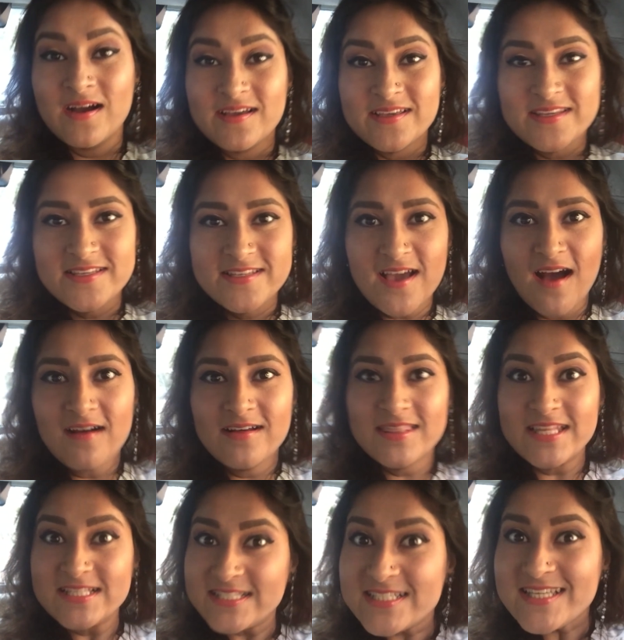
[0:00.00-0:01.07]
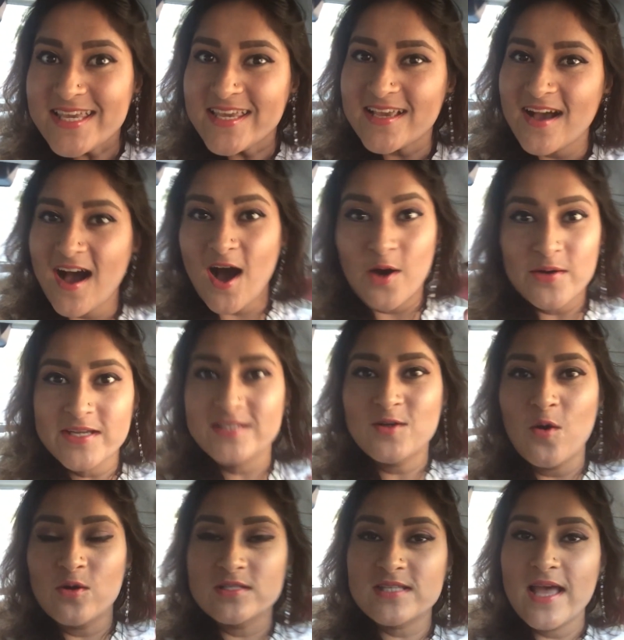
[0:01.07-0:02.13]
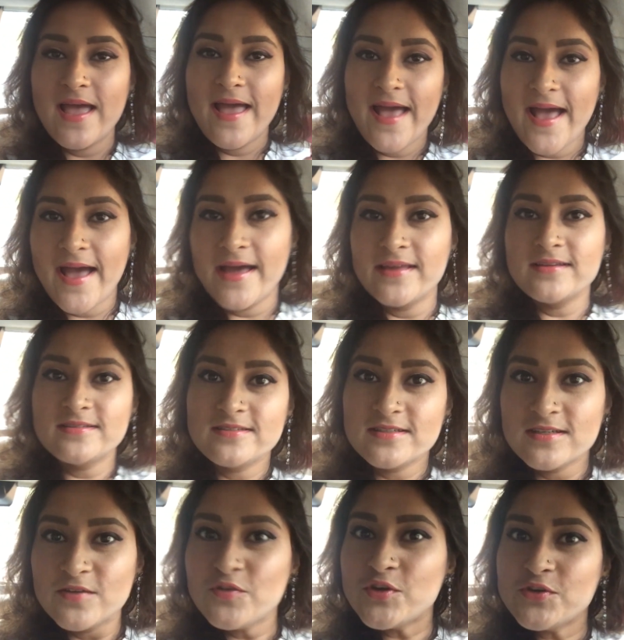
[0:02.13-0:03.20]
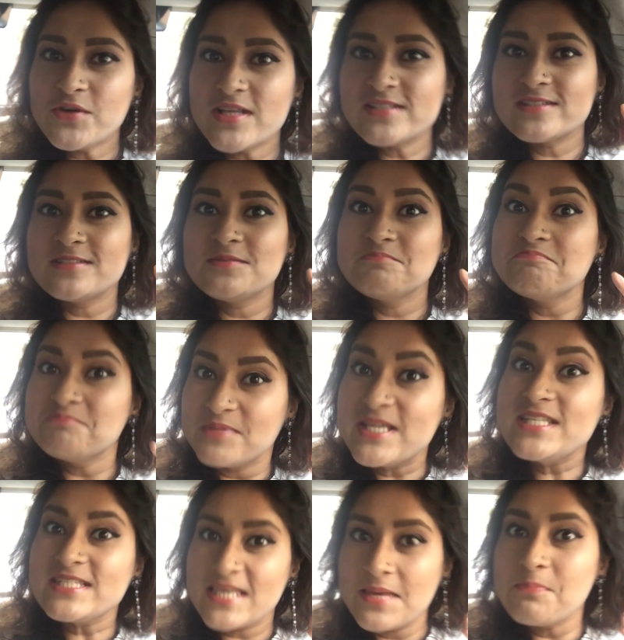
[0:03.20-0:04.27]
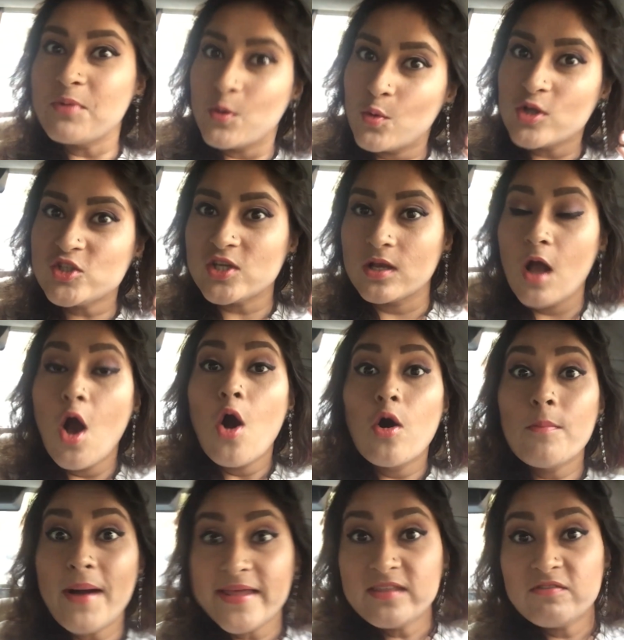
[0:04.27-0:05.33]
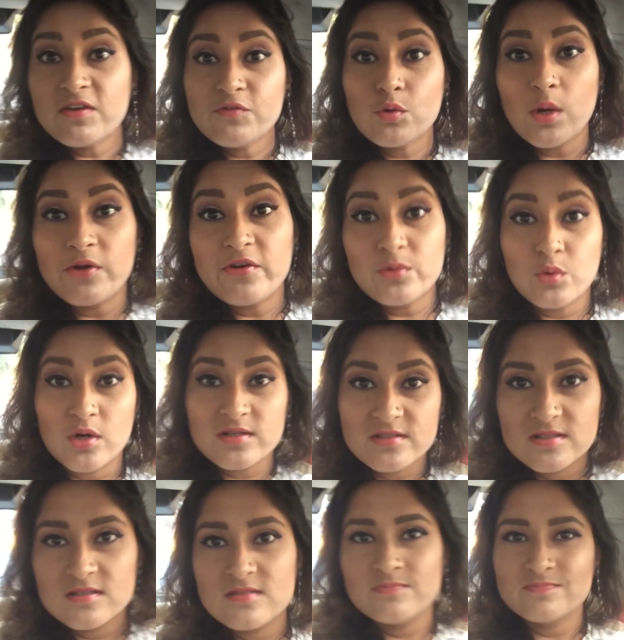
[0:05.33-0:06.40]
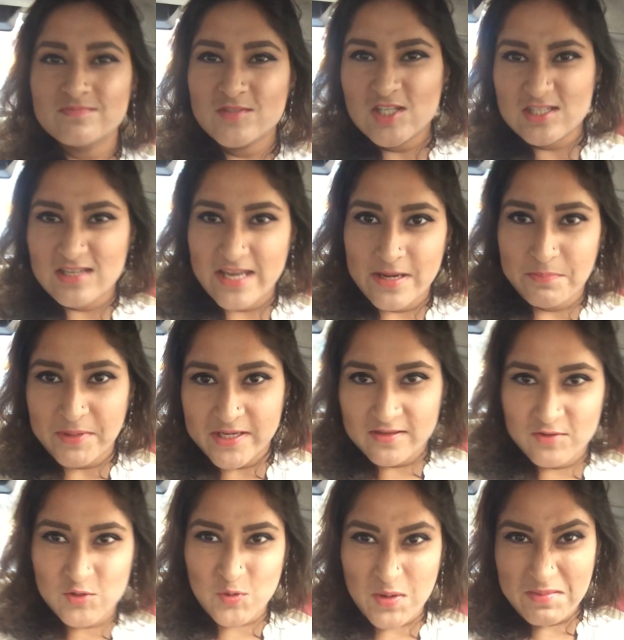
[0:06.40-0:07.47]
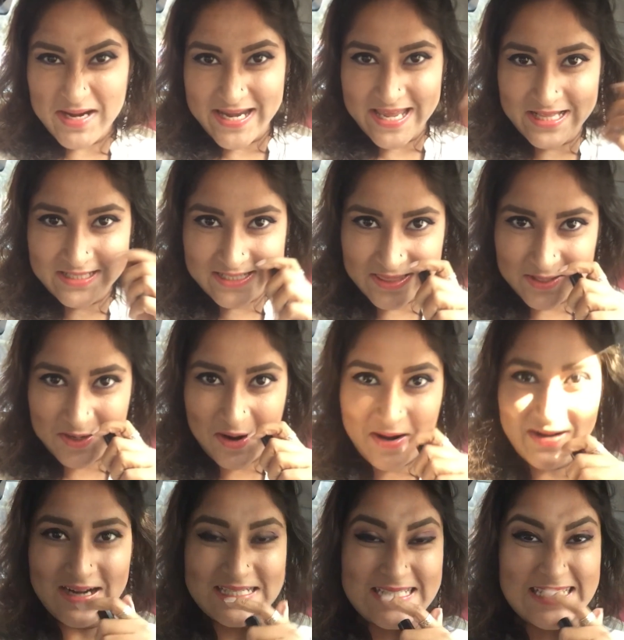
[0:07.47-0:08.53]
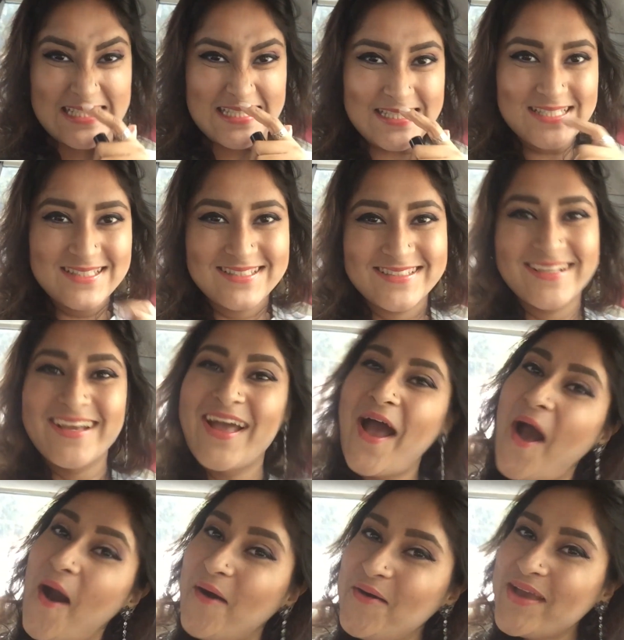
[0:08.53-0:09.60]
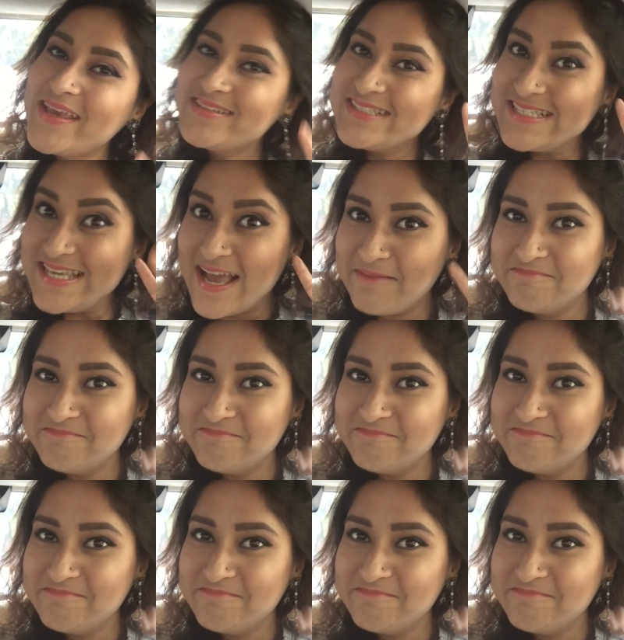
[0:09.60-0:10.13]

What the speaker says: yeah, let's see how it goes. And if you're interested, please keep watching. Oh, by the way, if you're wondering what is this, just a nail paint. I was doing my nails in the car. Okay, see ya.